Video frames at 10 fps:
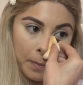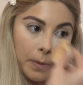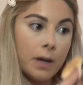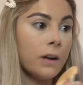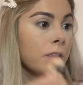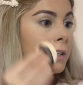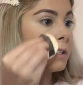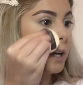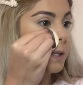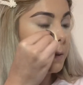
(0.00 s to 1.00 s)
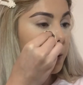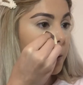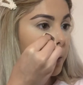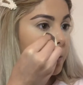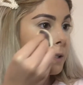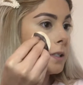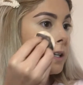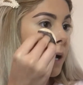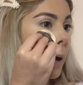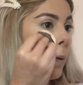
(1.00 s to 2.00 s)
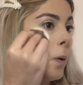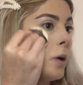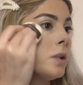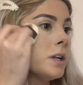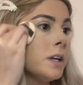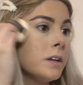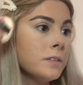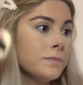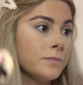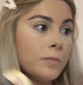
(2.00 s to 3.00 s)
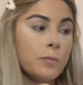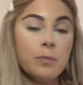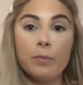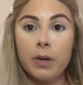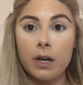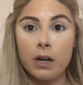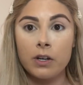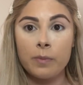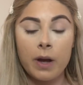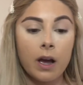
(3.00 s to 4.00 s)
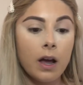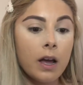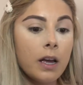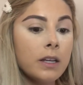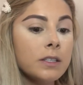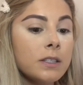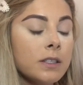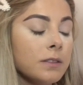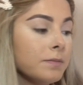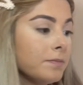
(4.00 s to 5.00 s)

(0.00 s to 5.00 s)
Bake on the sides of the nose because I get oily. Bake under my eyes.